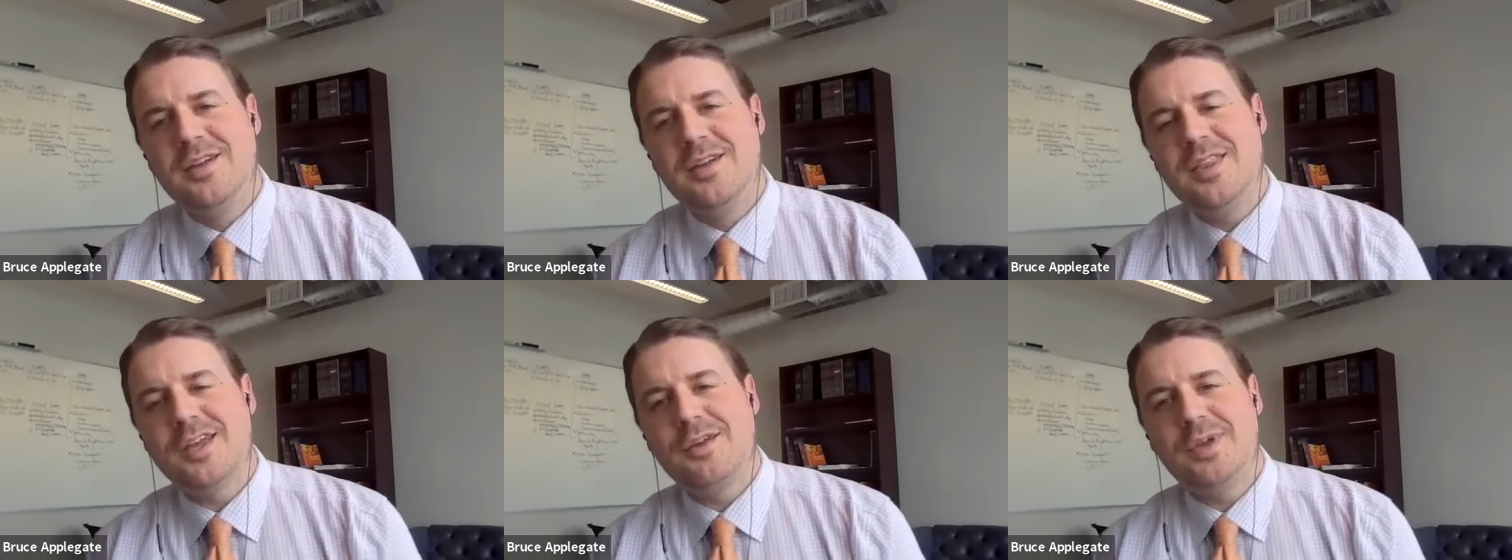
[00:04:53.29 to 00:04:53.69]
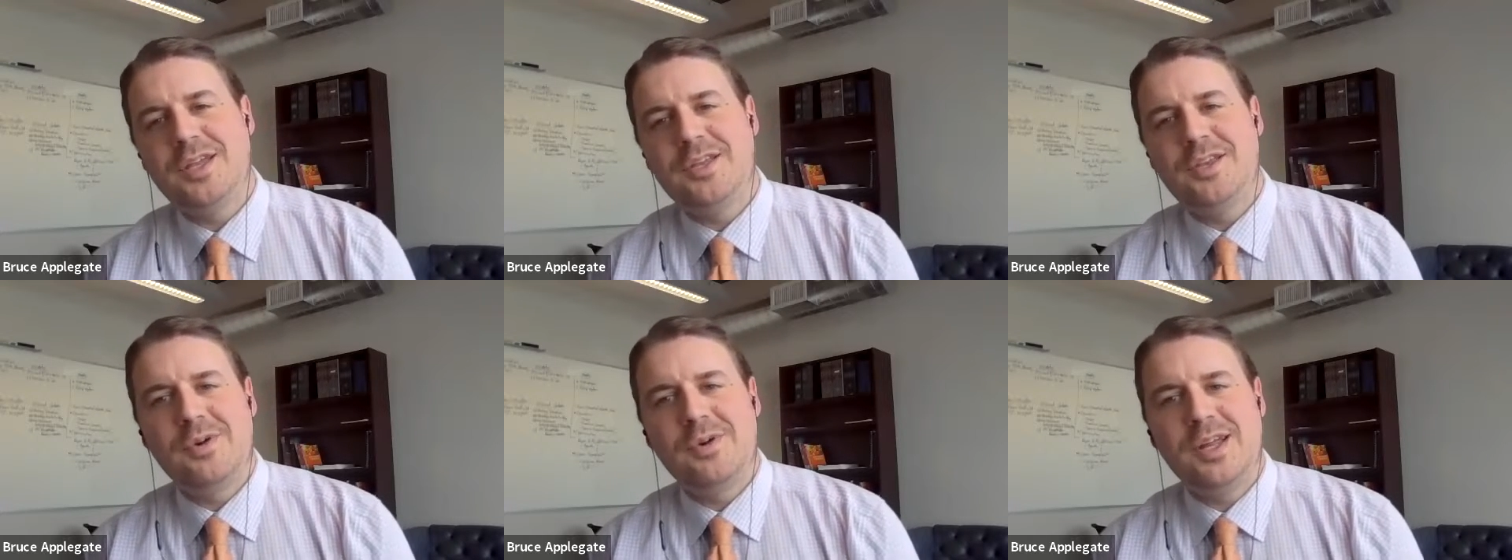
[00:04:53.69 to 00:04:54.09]
that could be
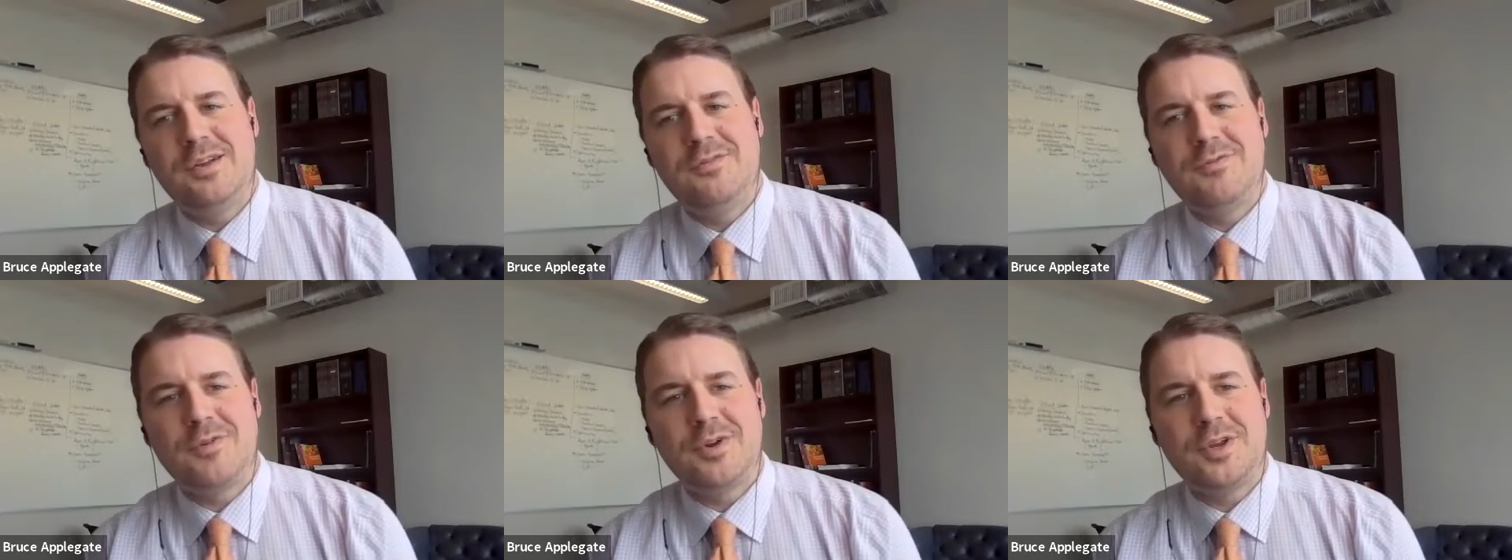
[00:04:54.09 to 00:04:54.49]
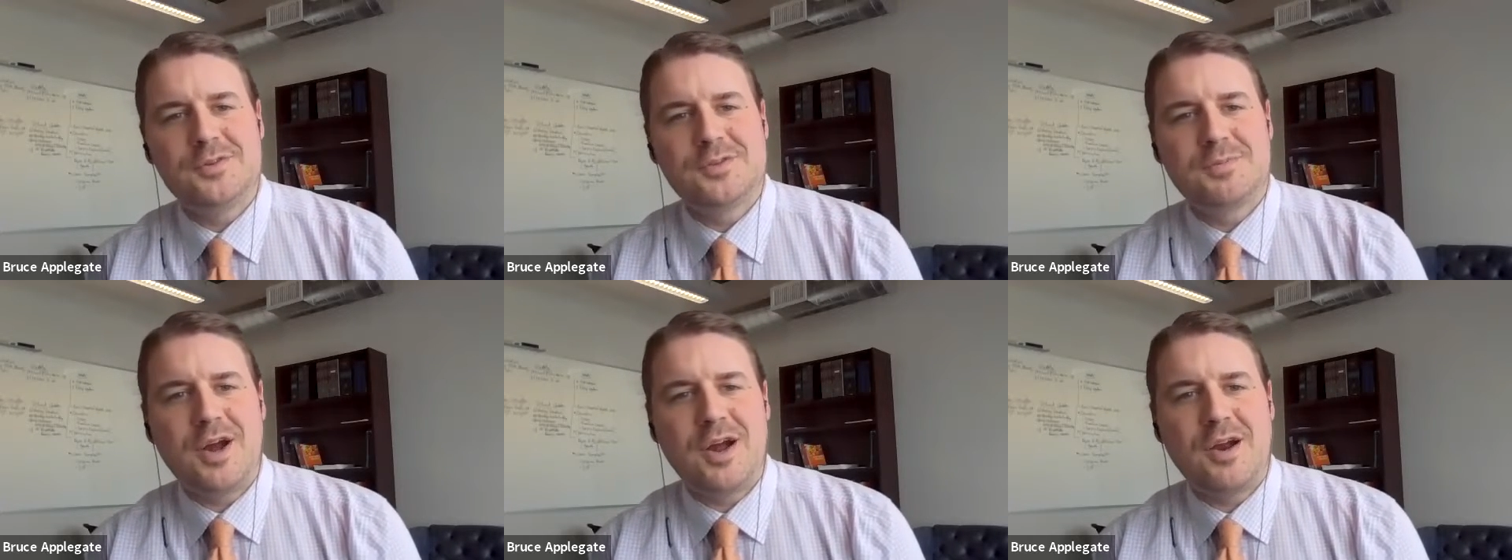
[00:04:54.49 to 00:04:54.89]
donated for
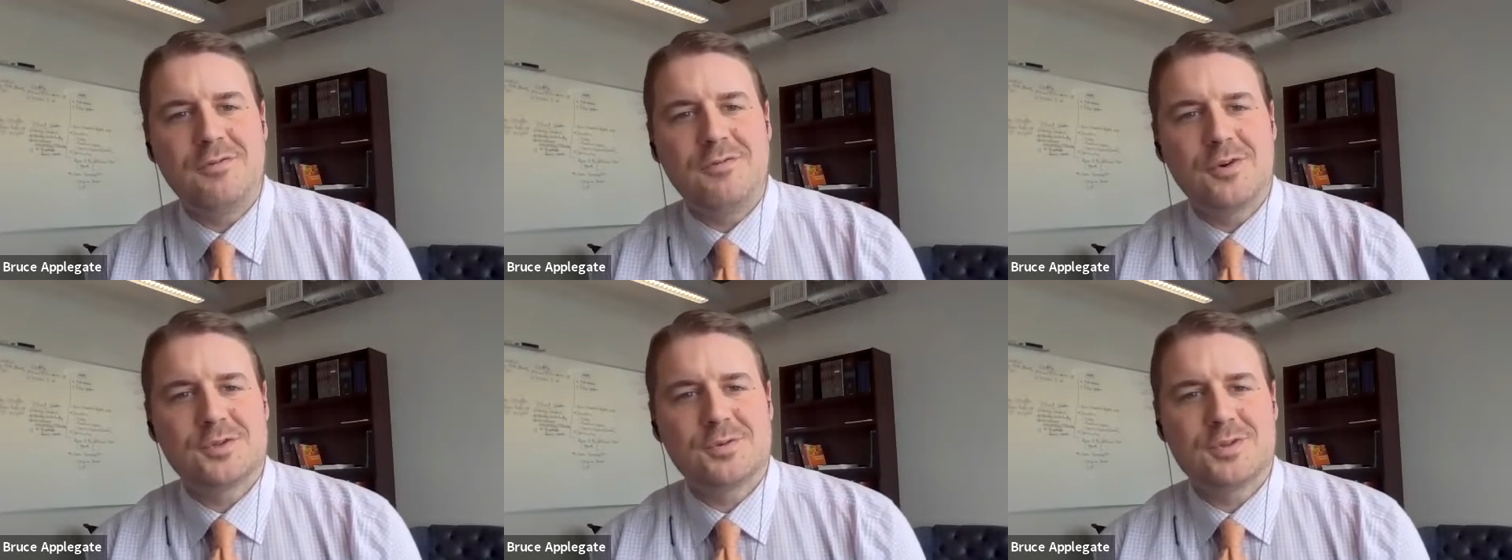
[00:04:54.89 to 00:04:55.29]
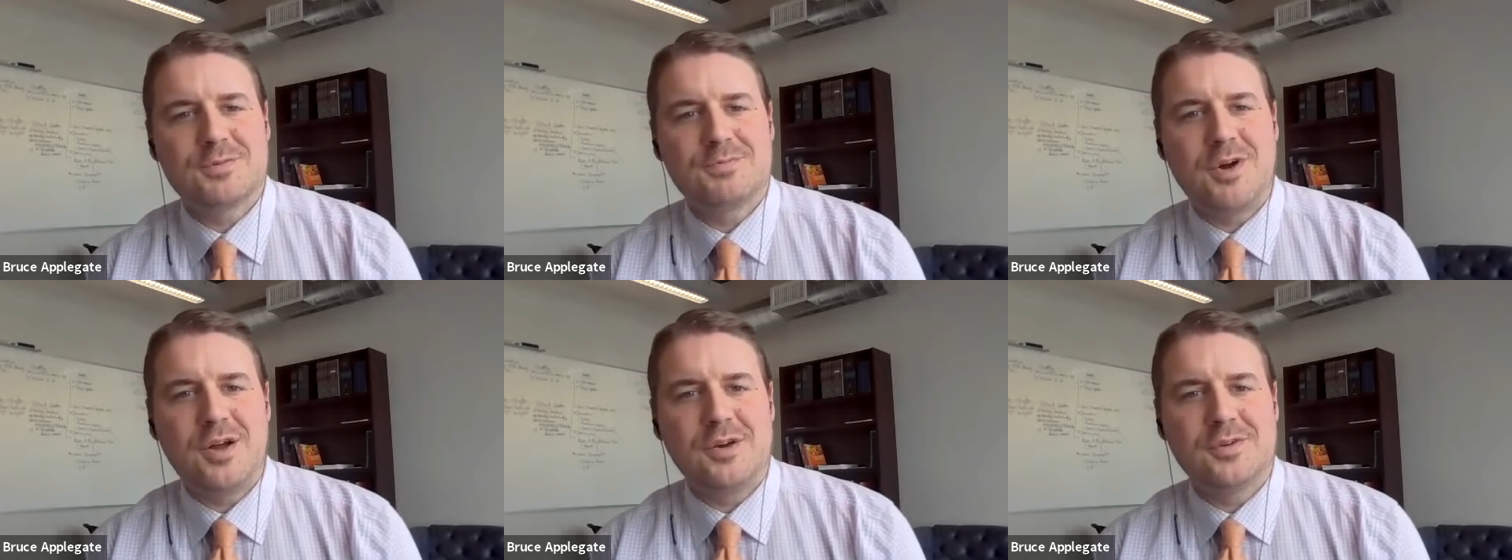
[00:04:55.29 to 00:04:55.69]
use by our first
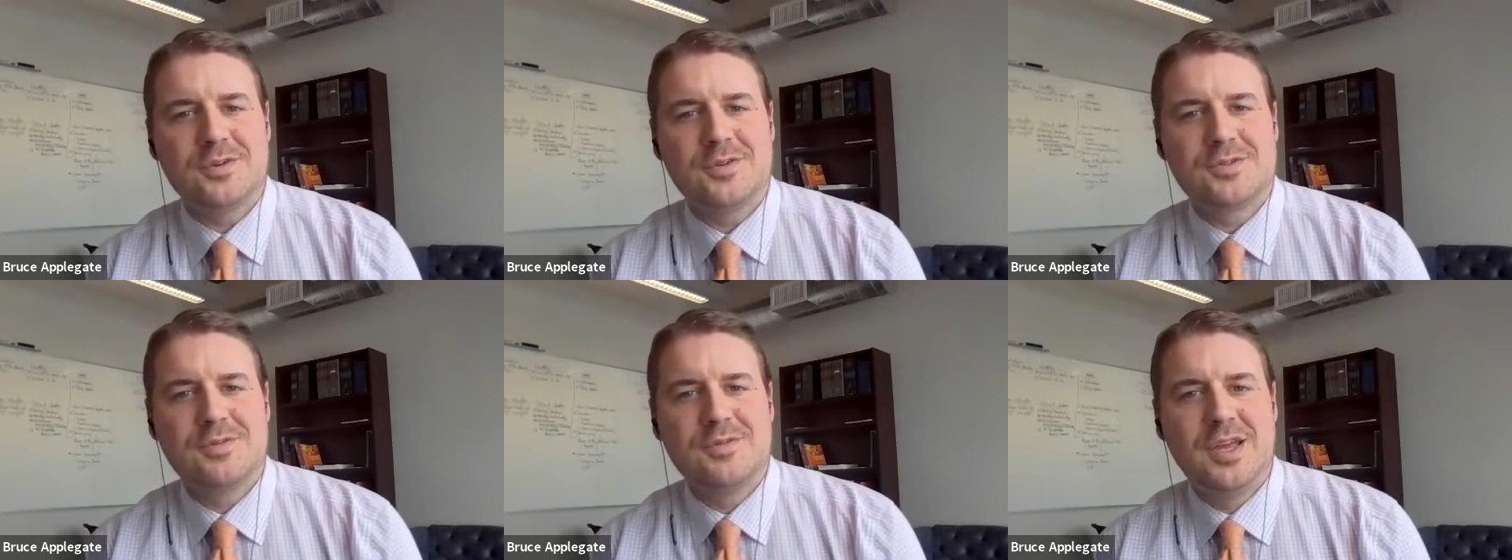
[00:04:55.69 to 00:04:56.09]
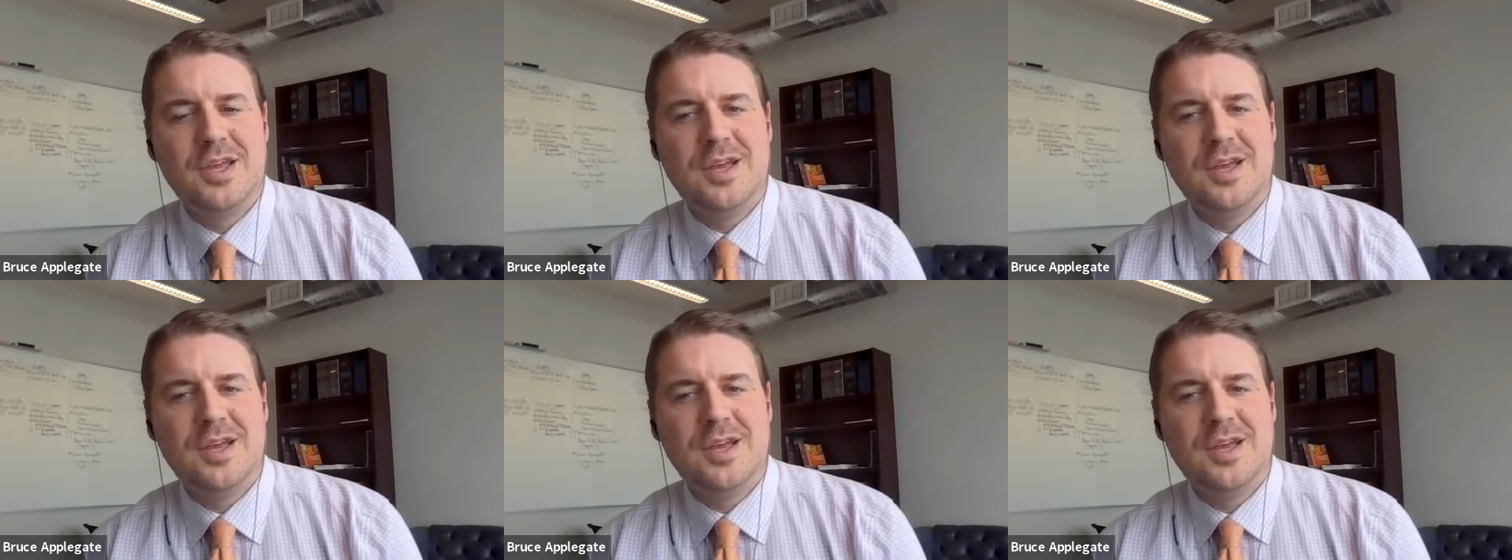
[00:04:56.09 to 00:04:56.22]
responders.